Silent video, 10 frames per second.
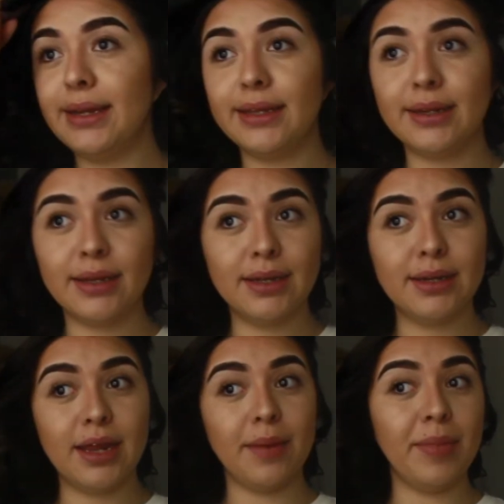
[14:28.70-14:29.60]

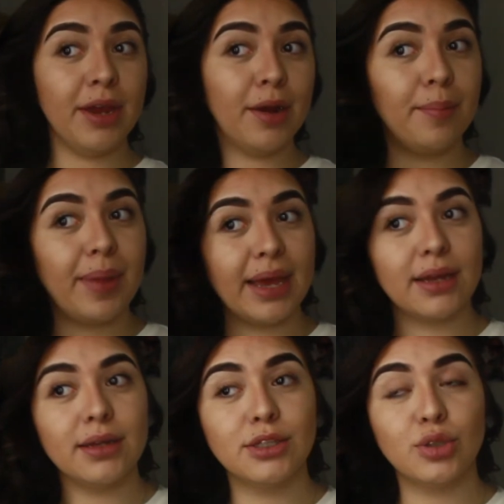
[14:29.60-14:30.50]
did dye my hair back
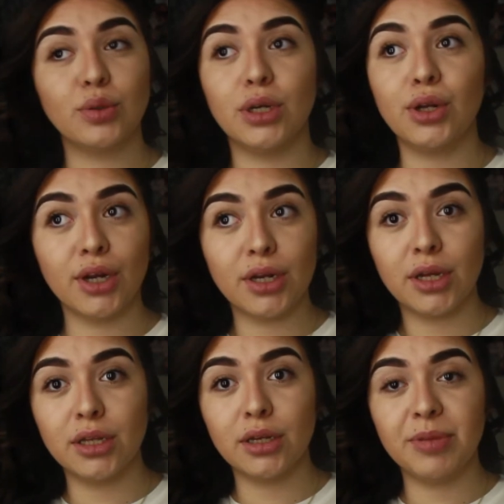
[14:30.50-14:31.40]
to a dark
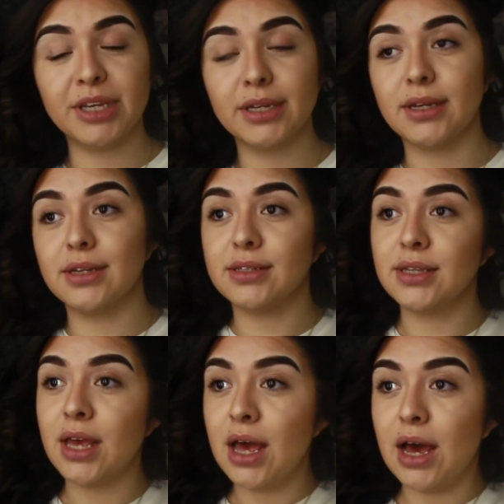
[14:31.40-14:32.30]
color because
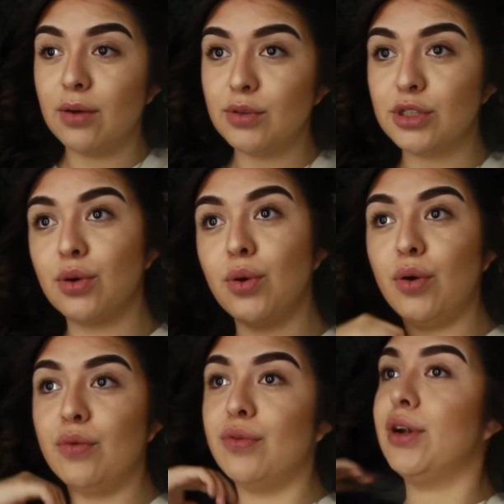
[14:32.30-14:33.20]
I was so
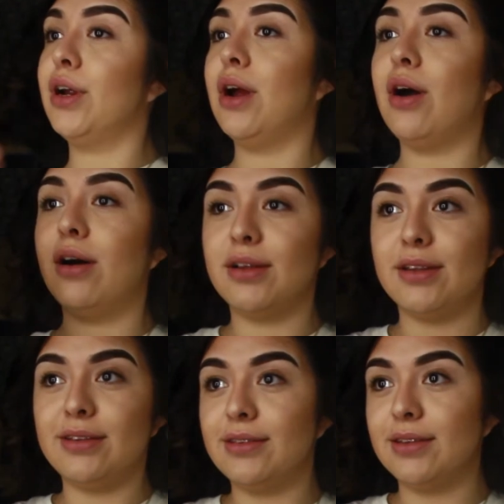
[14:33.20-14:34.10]
over
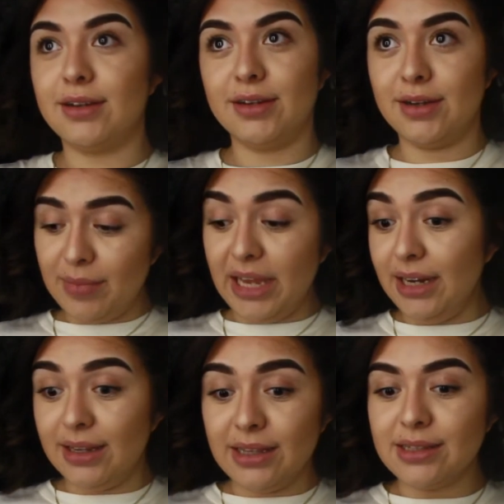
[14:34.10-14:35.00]
all the
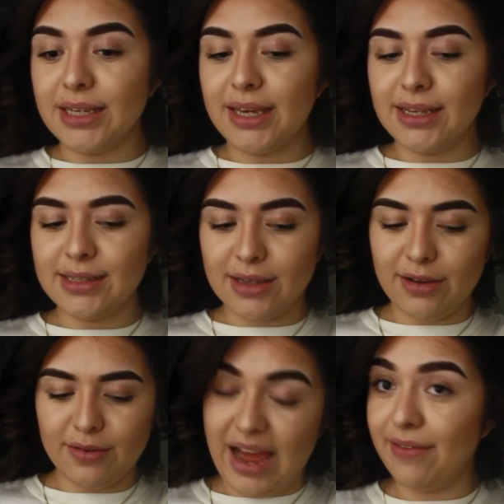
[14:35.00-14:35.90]
maintenance, I guess,
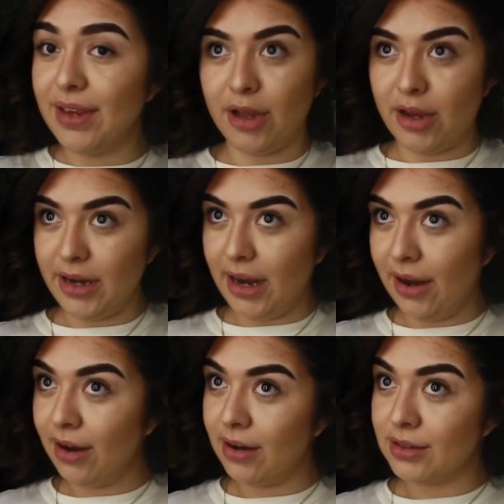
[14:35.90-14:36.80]
of having blonde
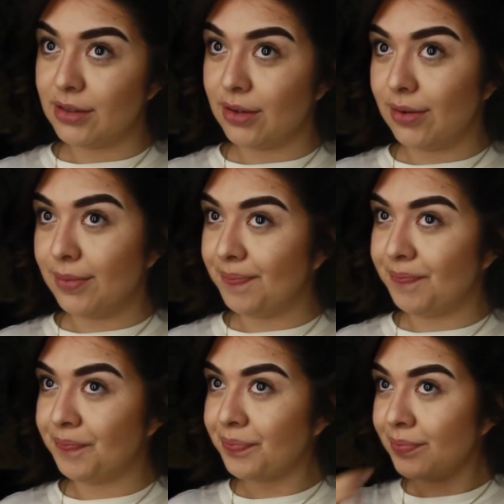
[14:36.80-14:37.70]
hair. So
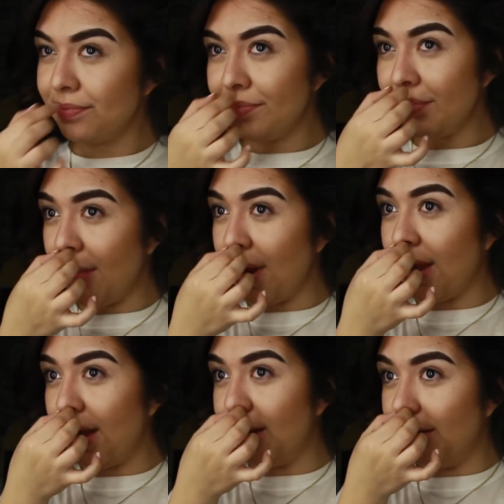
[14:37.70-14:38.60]

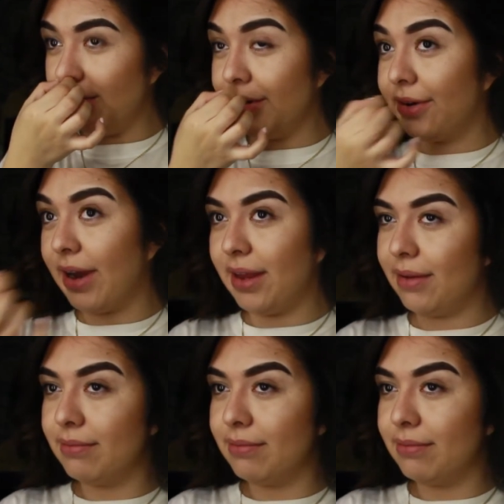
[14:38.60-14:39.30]
I now regret it.